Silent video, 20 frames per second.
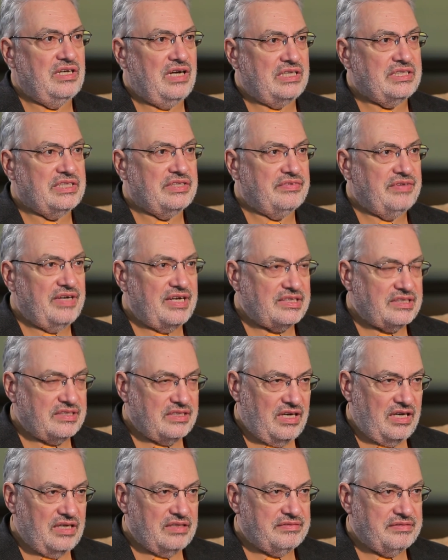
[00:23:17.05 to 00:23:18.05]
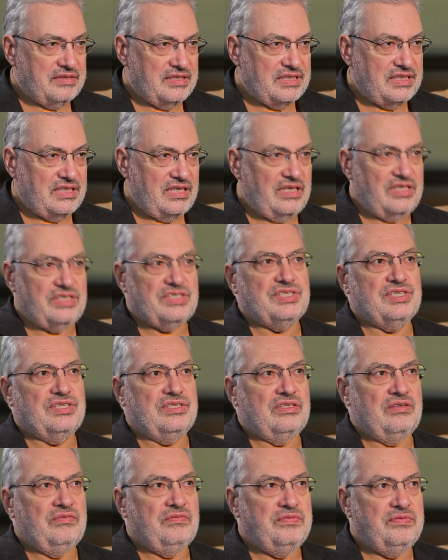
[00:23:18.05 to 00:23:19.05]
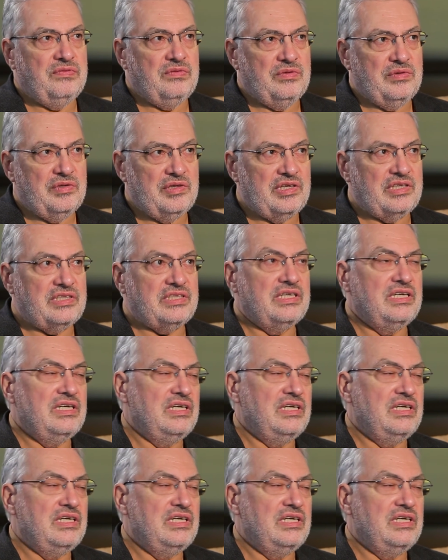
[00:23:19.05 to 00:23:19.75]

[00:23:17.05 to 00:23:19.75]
a direct confrontation, avoid